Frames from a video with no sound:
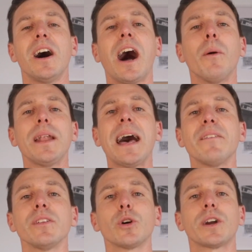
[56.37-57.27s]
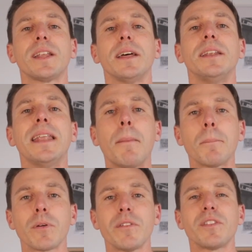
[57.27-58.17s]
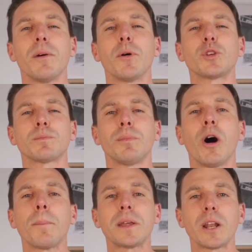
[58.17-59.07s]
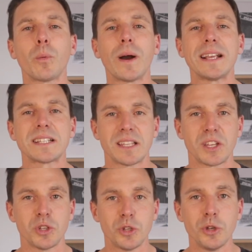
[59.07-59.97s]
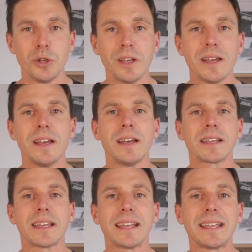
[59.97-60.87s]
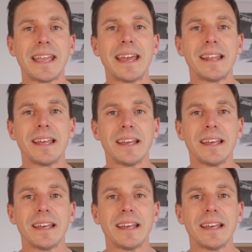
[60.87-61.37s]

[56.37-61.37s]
I want to have a look at a number of the most popular ways that you can get